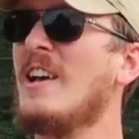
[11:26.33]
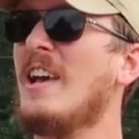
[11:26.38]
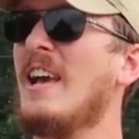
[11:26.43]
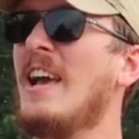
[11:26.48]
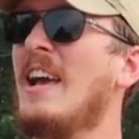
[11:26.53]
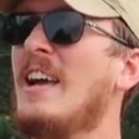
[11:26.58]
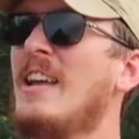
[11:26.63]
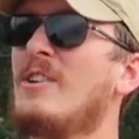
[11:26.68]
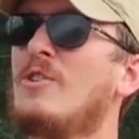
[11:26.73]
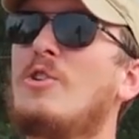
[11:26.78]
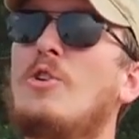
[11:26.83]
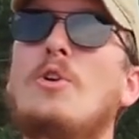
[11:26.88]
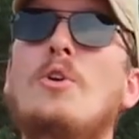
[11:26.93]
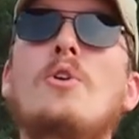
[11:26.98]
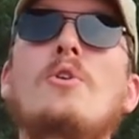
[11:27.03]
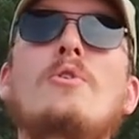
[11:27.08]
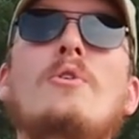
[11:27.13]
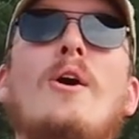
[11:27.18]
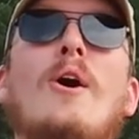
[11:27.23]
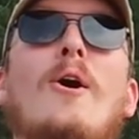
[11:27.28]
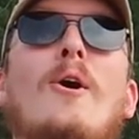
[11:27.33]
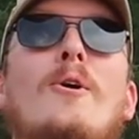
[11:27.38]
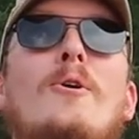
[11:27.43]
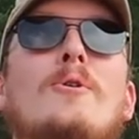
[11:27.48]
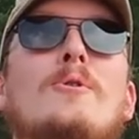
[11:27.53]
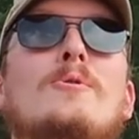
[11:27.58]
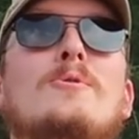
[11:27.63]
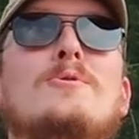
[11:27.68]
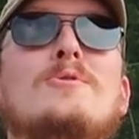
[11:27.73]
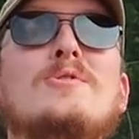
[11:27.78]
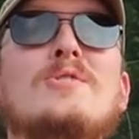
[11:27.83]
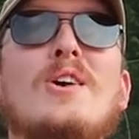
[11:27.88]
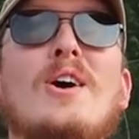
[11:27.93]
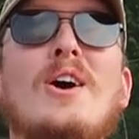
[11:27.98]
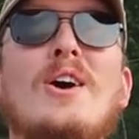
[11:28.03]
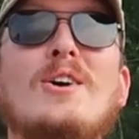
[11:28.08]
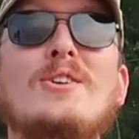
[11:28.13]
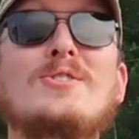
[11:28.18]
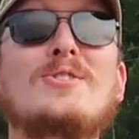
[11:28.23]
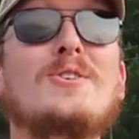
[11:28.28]
And kudos
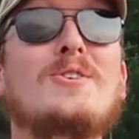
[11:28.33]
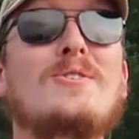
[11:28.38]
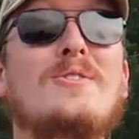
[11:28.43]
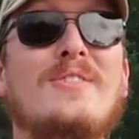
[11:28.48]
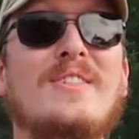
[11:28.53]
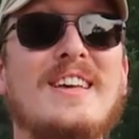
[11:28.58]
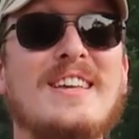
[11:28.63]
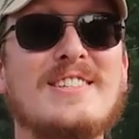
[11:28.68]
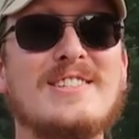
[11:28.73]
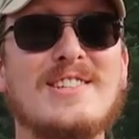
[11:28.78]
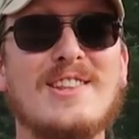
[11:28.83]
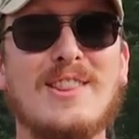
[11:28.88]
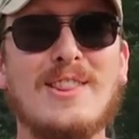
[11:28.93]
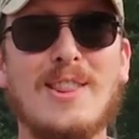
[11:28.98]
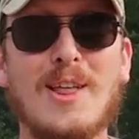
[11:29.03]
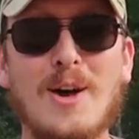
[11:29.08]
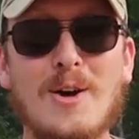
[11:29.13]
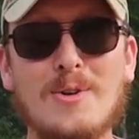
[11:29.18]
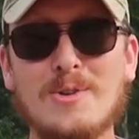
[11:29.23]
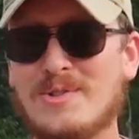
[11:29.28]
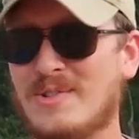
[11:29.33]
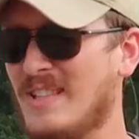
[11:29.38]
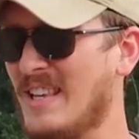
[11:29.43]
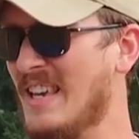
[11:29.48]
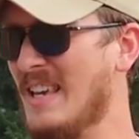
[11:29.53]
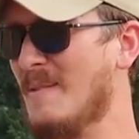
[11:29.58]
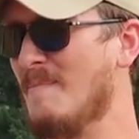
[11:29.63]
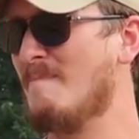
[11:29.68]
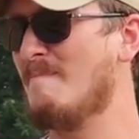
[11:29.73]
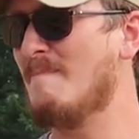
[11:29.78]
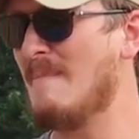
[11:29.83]
to this Losi.